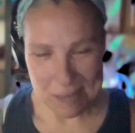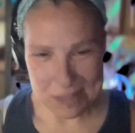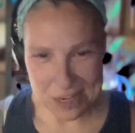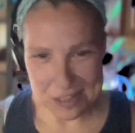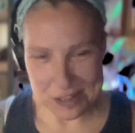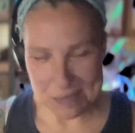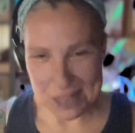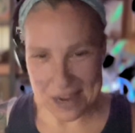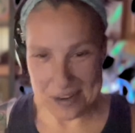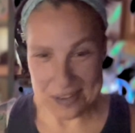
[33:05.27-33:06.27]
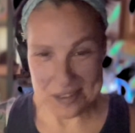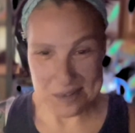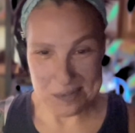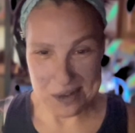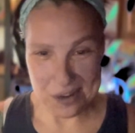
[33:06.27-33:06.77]
shed some light on
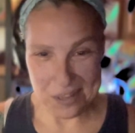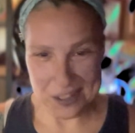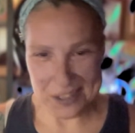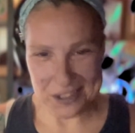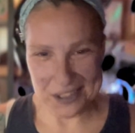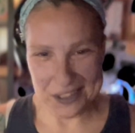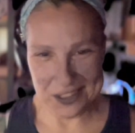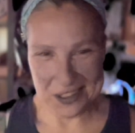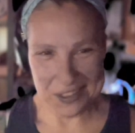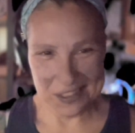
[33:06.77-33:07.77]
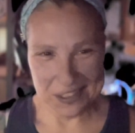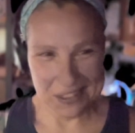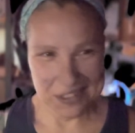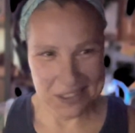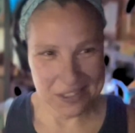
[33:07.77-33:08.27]
some darkness.
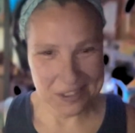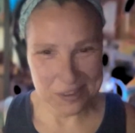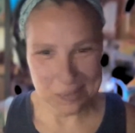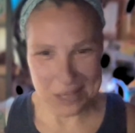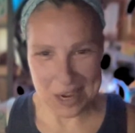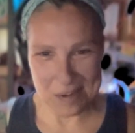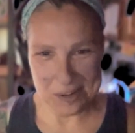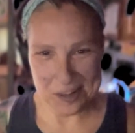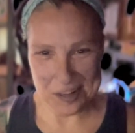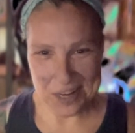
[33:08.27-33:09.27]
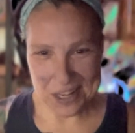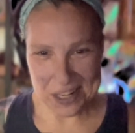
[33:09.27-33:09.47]
Some counter